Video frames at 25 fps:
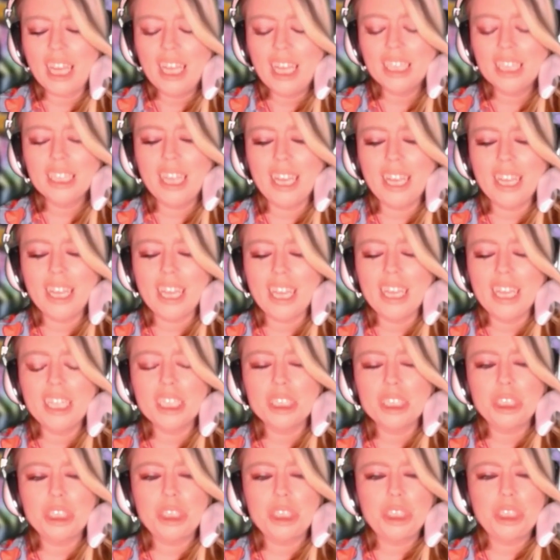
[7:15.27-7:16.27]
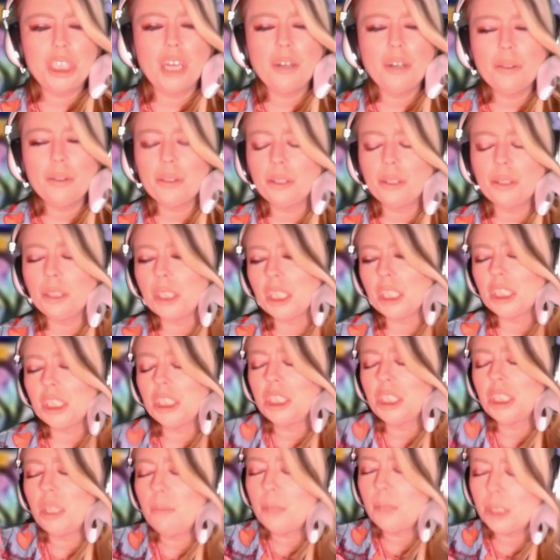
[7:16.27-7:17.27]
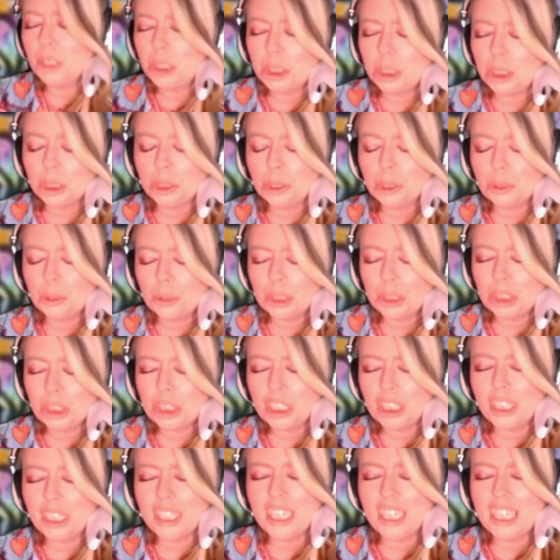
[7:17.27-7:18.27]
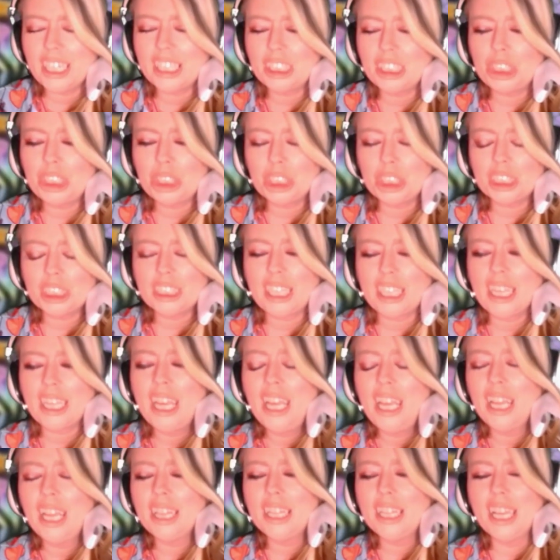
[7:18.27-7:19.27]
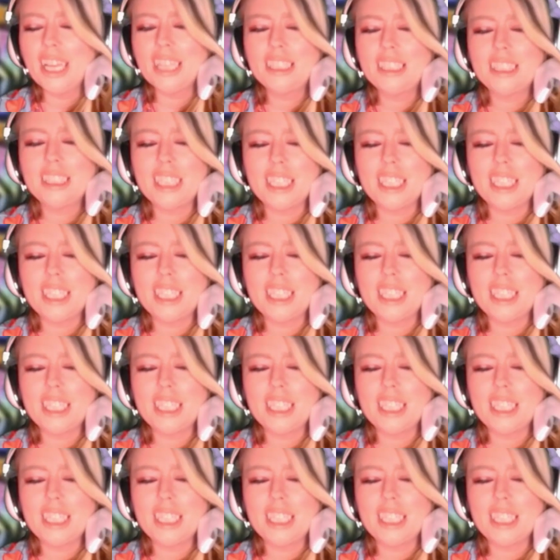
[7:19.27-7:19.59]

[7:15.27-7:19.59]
Like, it is so, there's like so much distortion, and it's just like it's